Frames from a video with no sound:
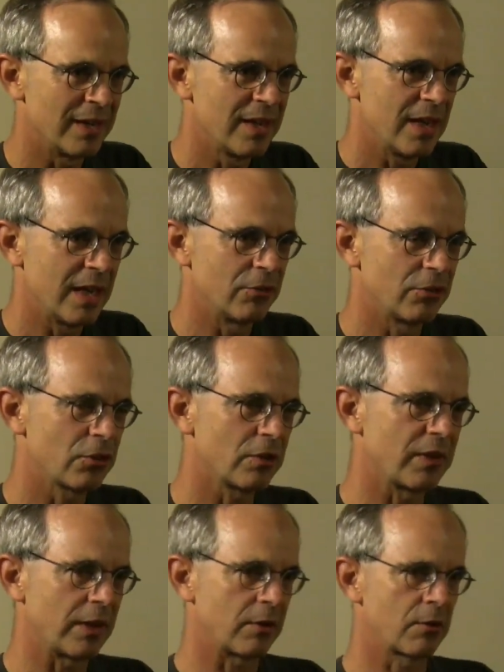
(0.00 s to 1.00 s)
And it's just sort
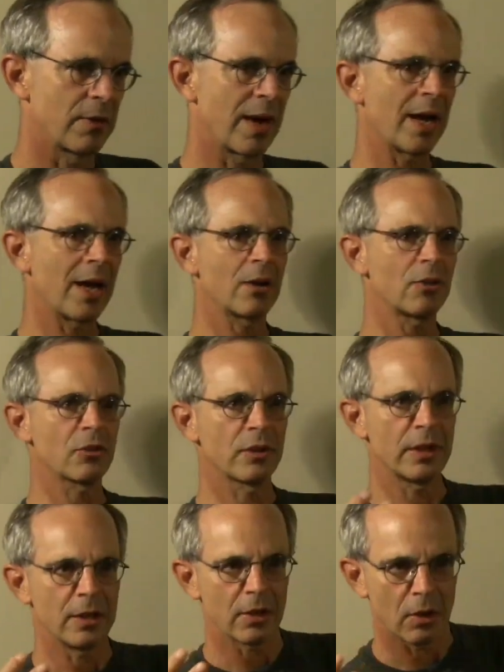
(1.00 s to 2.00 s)
of like
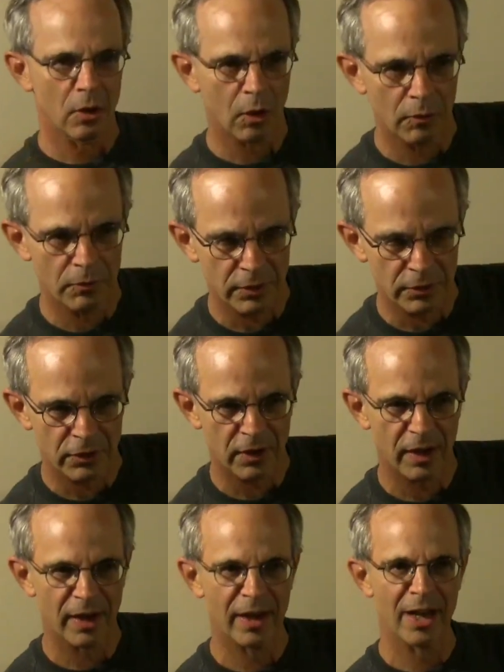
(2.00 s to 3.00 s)
gradually over
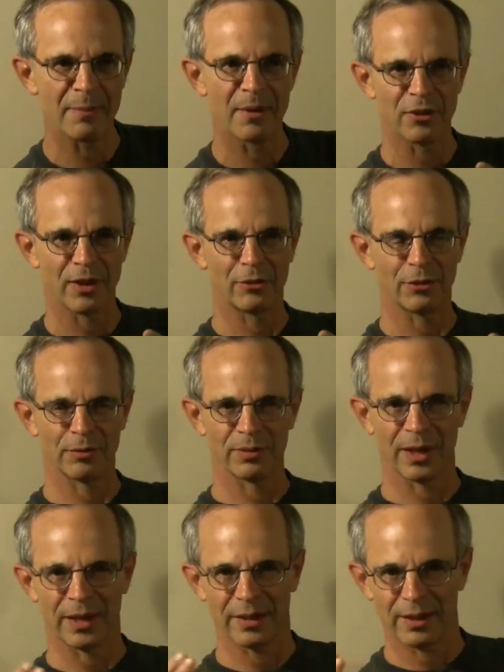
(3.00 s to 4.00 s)
time, as I sort
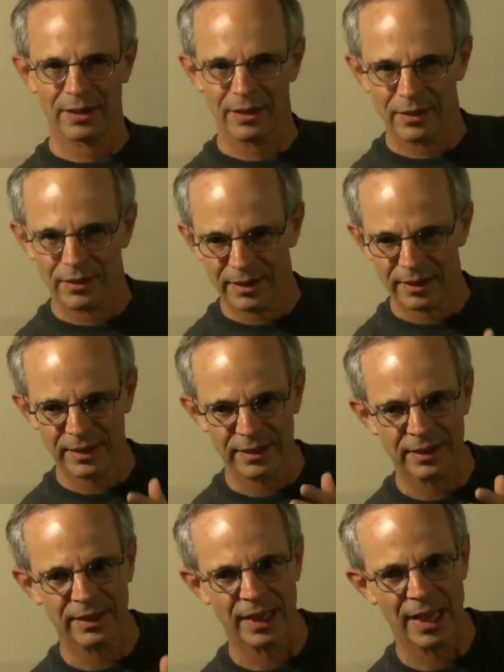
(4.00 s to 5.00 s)
of like
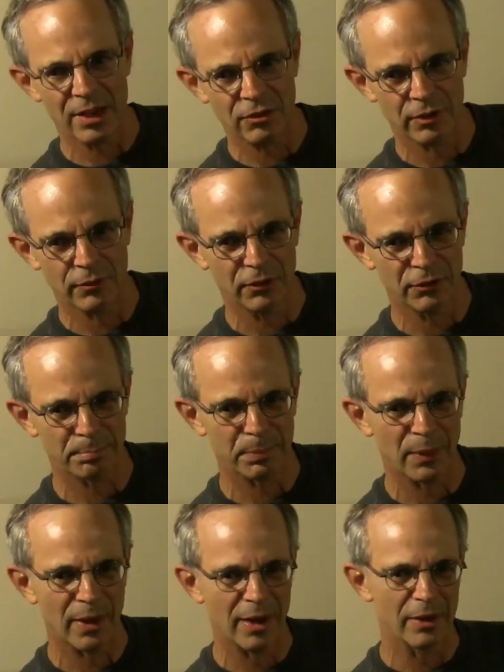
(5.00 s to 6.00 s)
gauge the
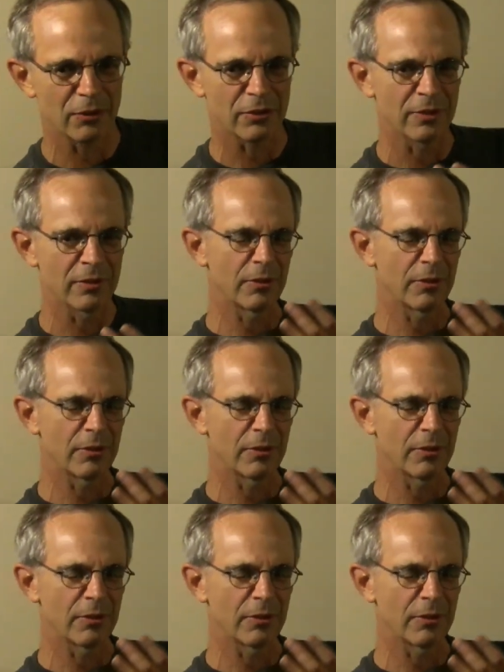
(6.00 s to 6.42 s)
response